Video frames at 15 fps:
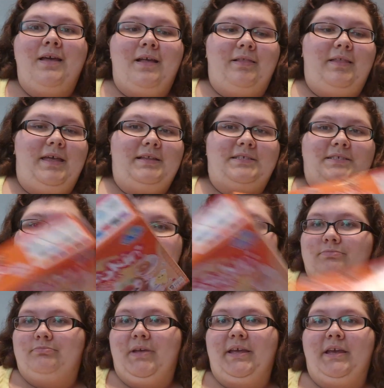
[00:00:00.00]
let's
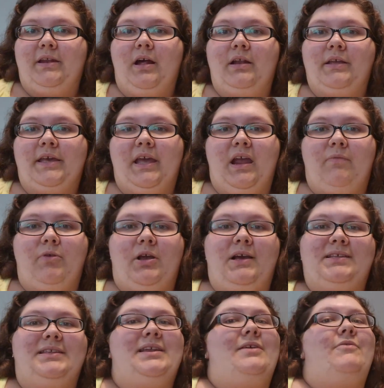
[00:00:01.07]
make it on camera,
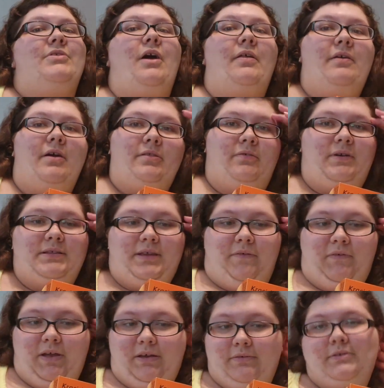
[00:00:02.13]
because I did it with all the other ones I
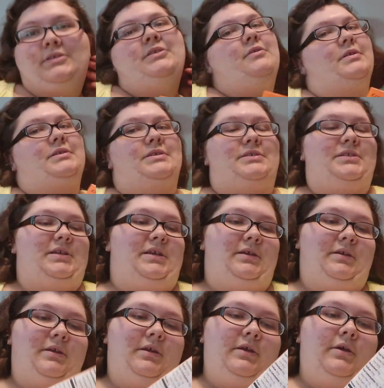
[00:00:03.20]
found. So this is the
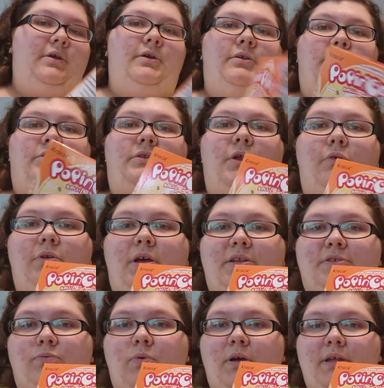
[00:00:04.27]

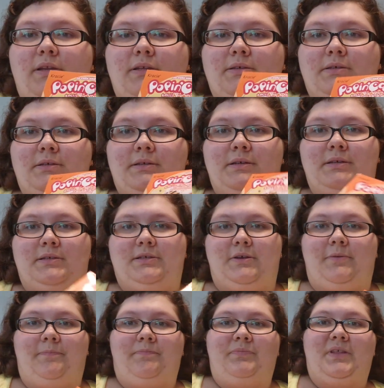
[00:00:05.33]
donut one,
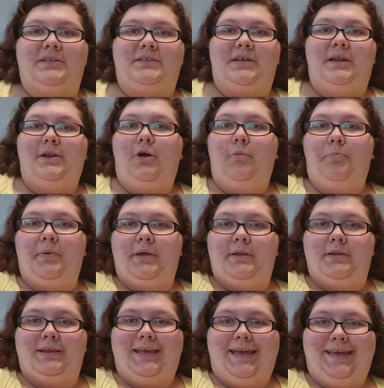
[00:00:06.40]
so let's get it
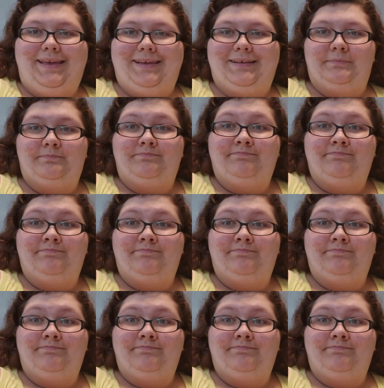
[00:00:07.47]
open, yay!